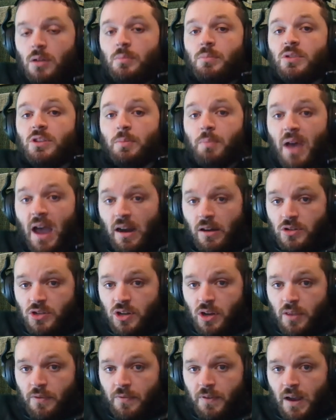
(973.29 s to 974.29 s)
But the Packers
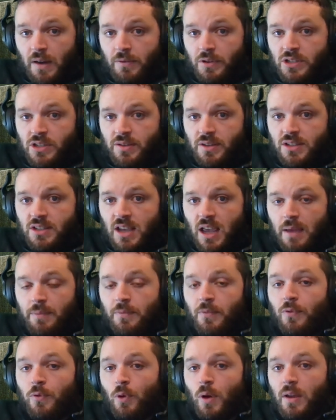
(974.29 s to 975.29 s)
are the favorites in this game
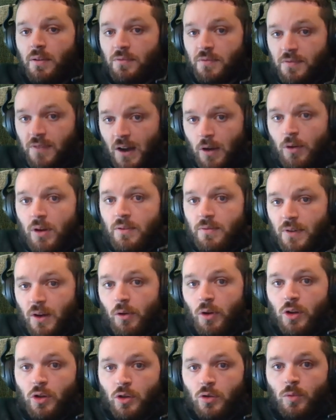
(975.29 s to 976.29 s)
for a very,
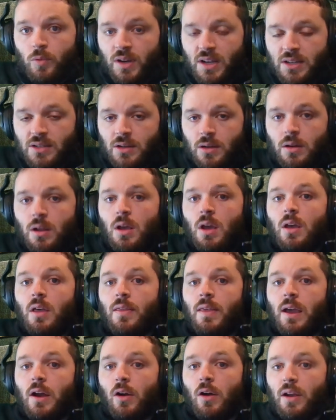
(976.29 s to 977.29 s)
very good reason.
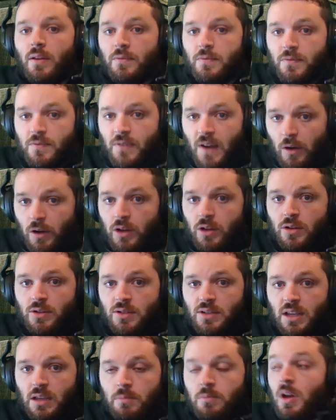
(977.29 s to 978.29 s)
They are a very good
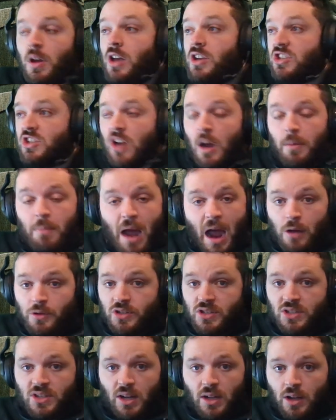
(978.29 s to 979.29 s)
team, somehow
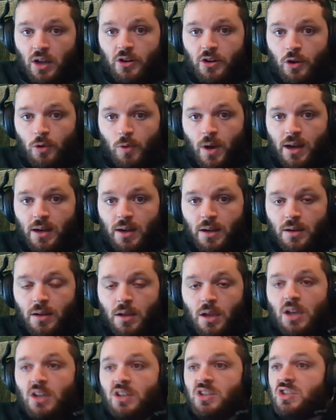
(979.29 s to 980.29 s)
still underrated.
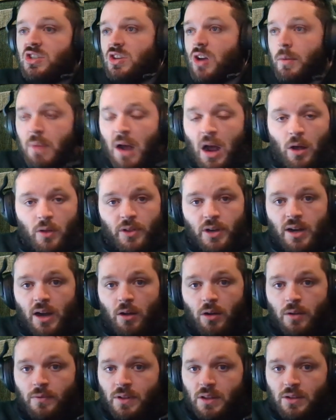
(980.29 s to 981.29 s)
Somehow the
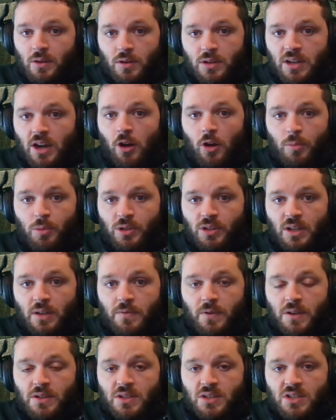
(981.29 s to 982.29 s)
narrative that they're a terrible
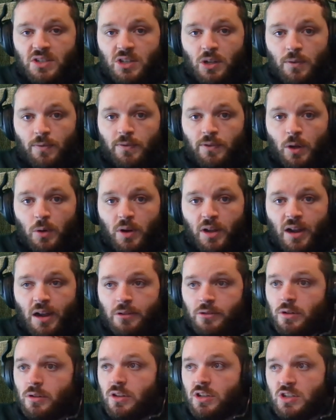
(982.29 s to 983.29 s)
defense is still floating
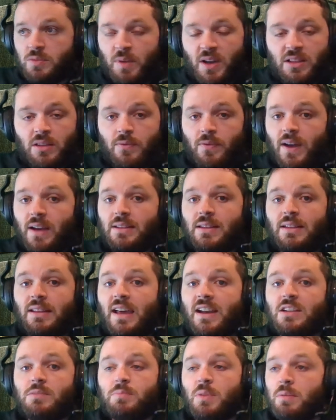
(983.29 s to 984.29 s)
out there, despite the fact that
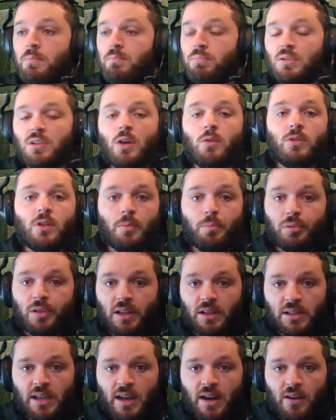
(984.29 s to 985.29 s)
that has been blown
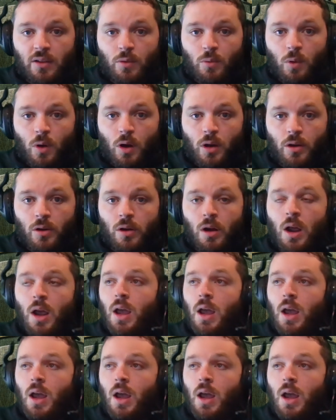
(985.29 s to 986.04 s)
completely out of the water.